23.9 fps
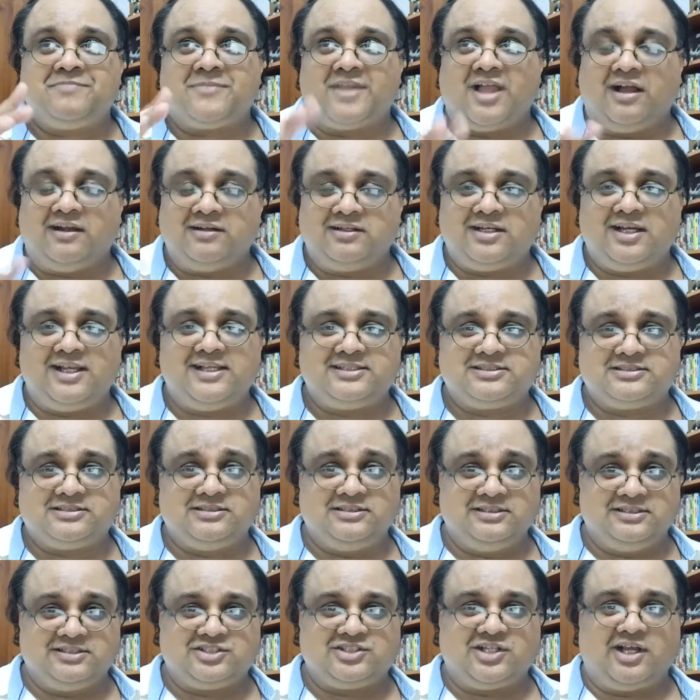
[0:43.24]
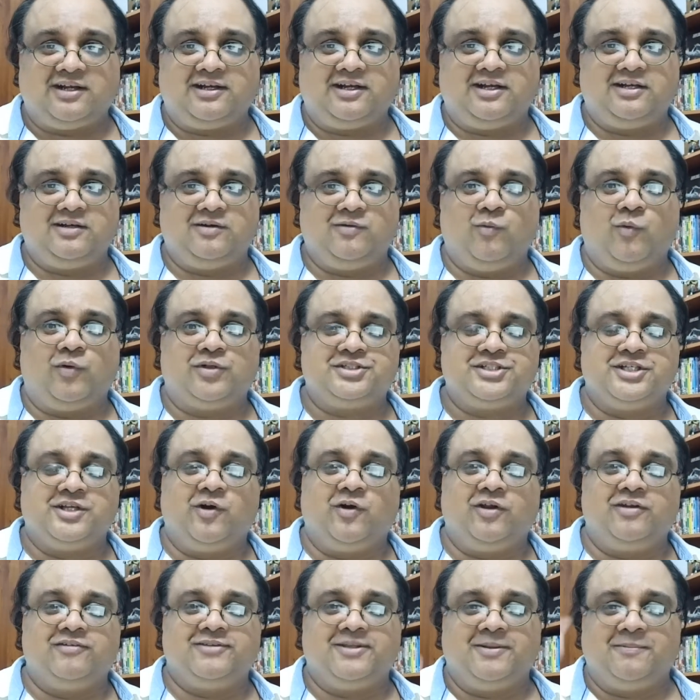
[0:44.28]
until I started watching
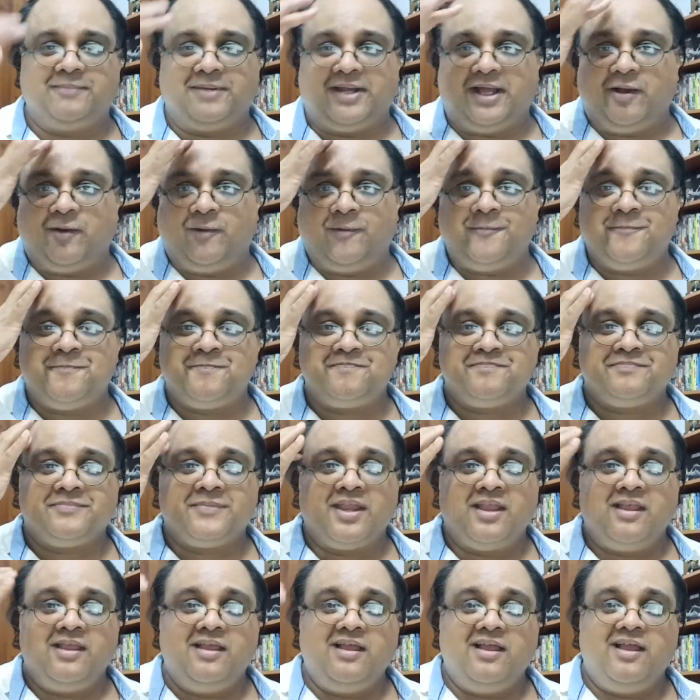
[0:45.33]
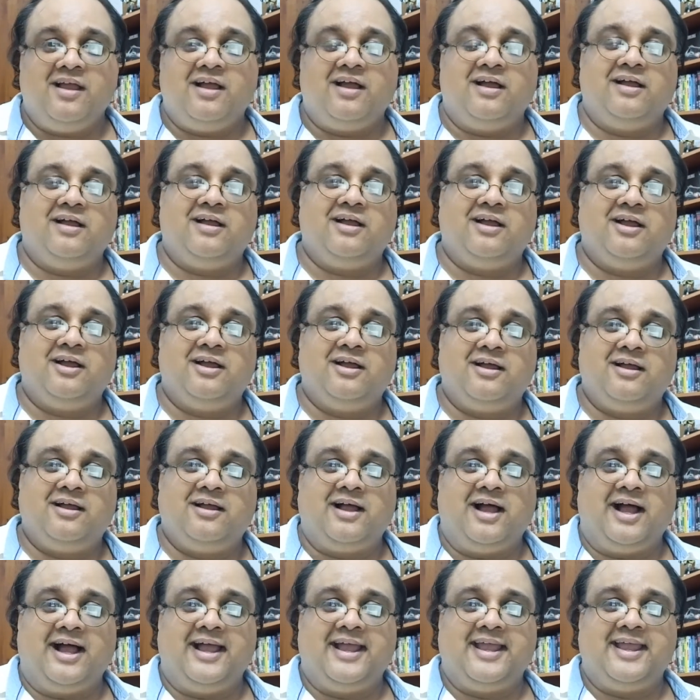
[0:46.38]
all of them now,
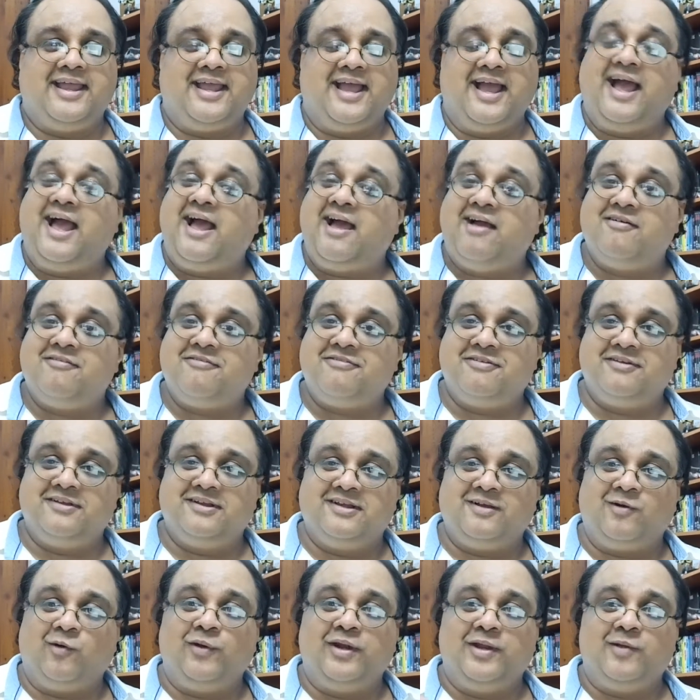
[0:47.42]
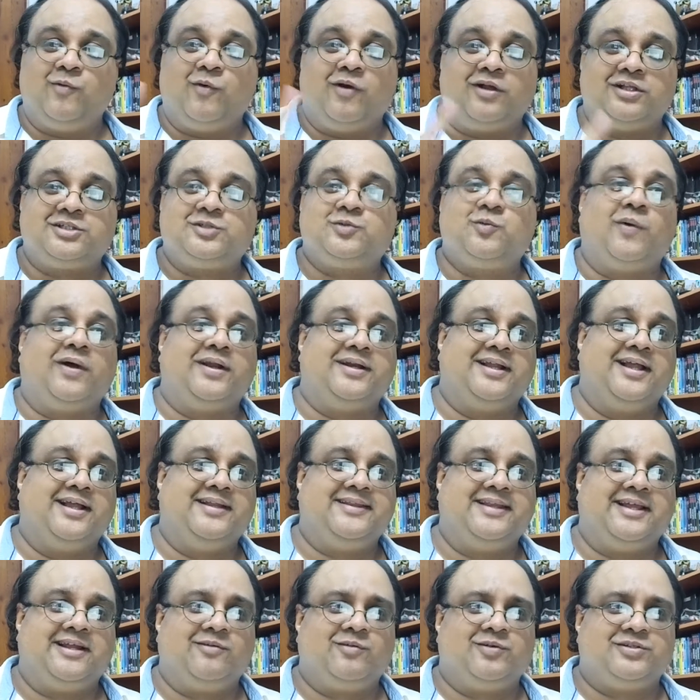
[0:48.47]
I have only watched one, and
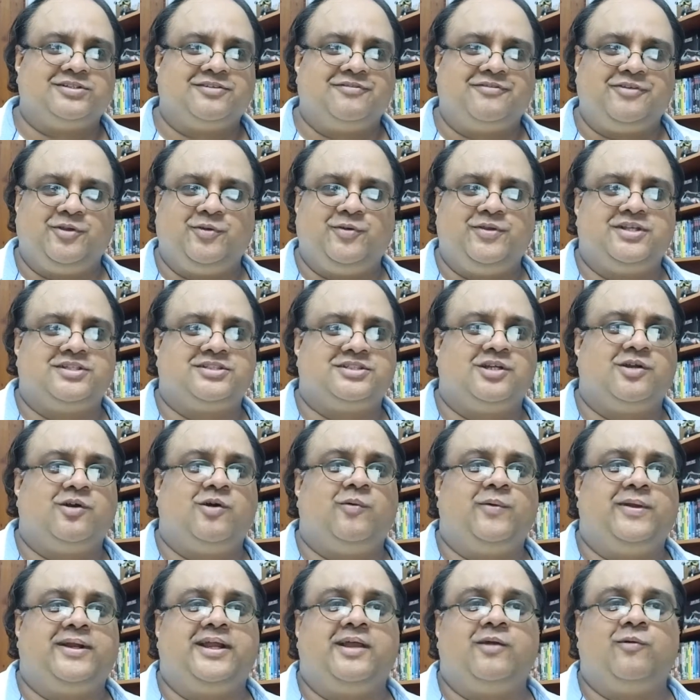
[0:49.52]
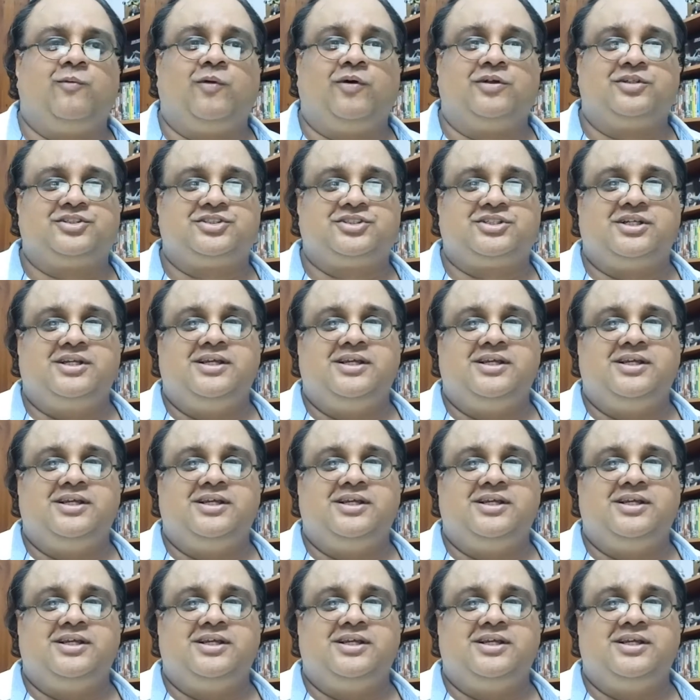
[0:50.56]
that was a few years ago when I watched